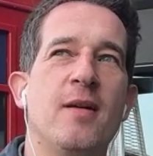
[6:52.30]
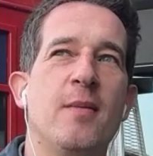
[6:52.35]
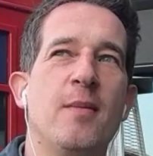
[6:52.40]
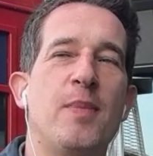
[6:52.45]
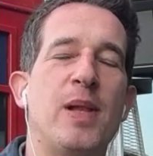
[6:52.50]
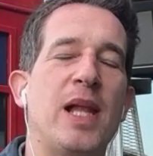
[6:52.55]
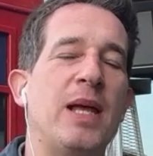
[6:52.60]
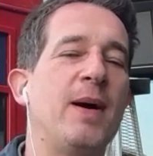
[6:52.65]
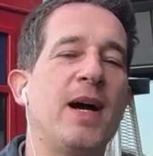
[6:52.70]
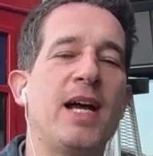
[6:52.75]

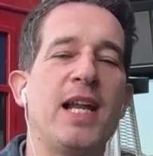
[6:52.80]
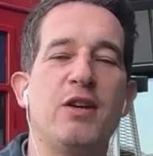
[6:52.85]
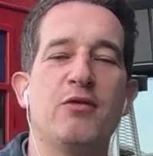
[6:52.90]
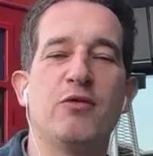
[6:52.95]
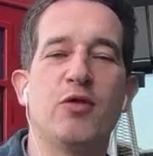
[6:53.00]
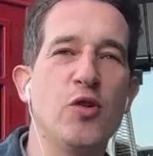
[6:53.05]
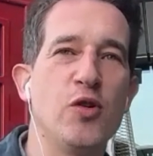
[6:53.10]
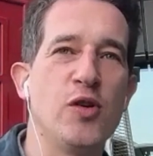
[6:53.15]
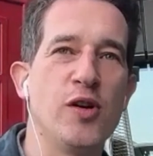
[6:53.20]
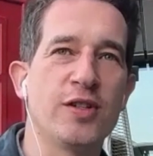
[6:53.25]
play by any
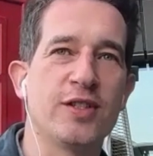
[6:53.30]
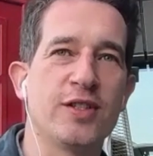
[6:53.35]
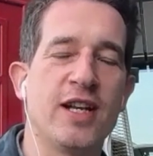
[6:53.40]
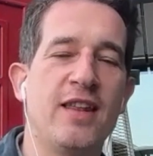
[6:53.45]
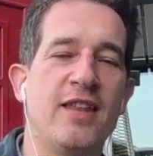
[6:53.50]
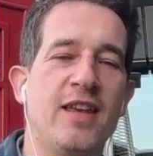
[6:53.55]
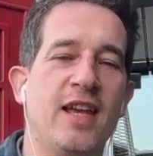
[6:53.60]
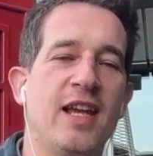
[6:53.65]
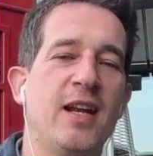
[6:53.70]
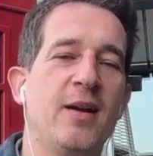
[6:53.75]
rules. And I
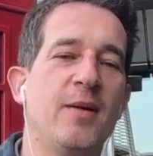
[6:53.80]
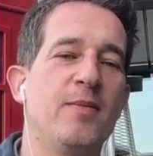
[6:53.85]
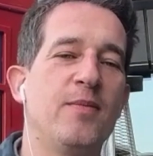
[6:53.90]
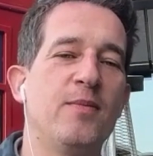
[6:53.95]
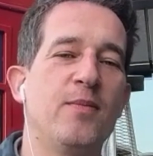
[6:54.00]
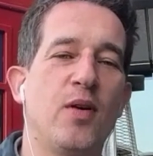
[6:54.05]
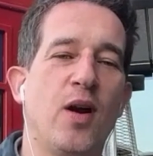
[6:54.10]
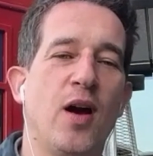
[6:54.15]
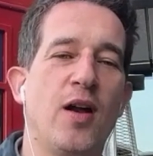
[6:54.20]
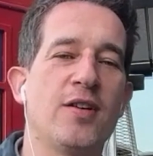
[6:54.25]
think, in a
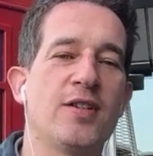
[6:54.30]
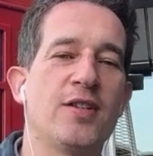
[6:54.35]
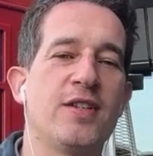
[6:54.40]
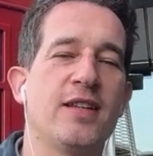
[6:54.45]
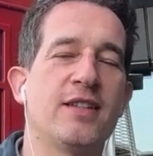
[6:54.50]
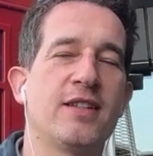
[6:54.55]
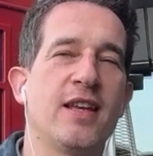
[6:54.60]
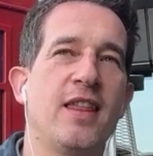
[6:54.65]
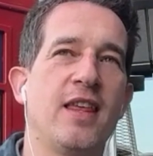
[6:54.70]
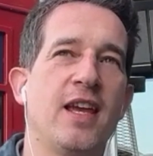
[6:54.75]
broader
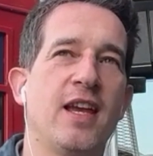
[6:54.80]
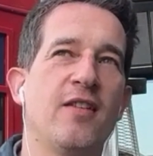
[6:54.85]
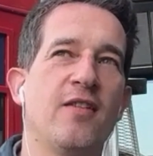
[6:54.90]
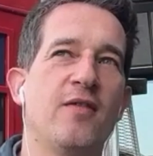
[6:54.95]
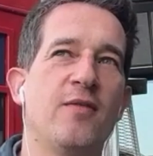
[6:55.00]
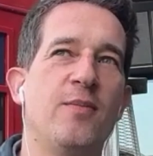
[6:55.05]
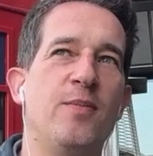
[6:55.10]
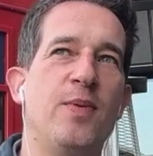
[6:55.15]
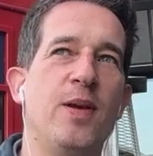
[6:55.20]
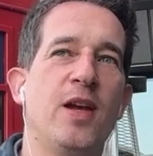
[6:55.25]
sense, I think of
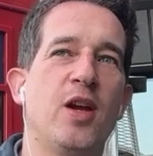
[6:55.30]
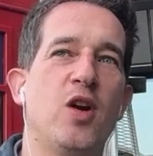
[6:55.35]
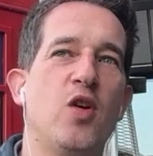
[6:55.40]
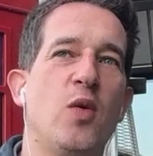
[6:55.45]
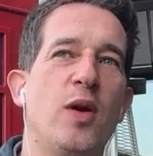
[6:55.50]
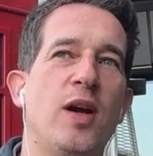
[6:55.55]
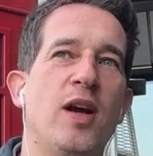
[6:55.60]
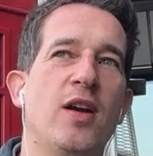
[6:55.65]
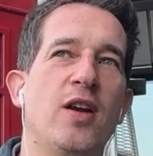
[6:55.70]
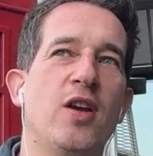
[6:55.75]
being
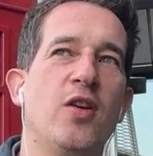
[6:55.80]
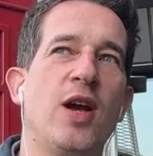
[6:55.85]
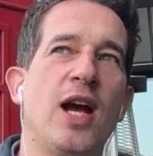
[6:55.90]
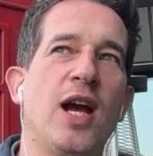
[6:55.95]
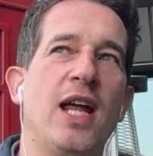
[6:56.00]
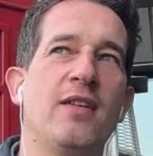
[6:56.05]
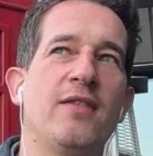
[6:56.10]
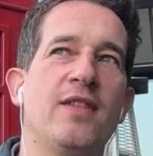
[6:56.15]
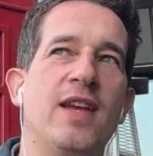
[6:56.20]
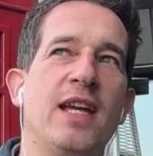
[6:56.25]
queer, you
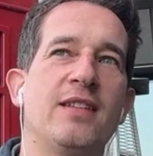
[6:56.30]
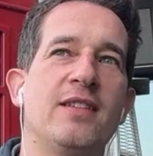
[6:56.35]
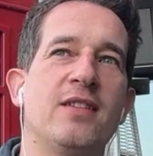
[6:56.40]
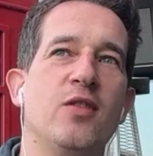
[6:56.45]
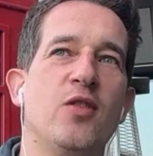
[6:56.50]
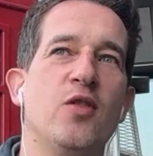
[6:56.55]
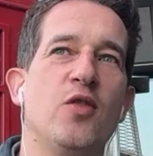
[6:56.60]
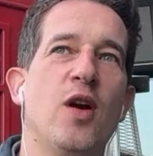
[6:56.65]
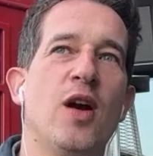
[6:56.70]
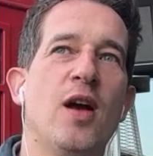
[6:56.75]
kind of get
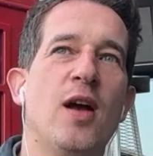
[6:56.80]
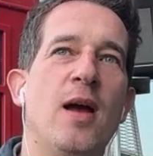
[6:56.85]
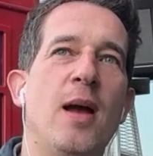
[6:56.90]
to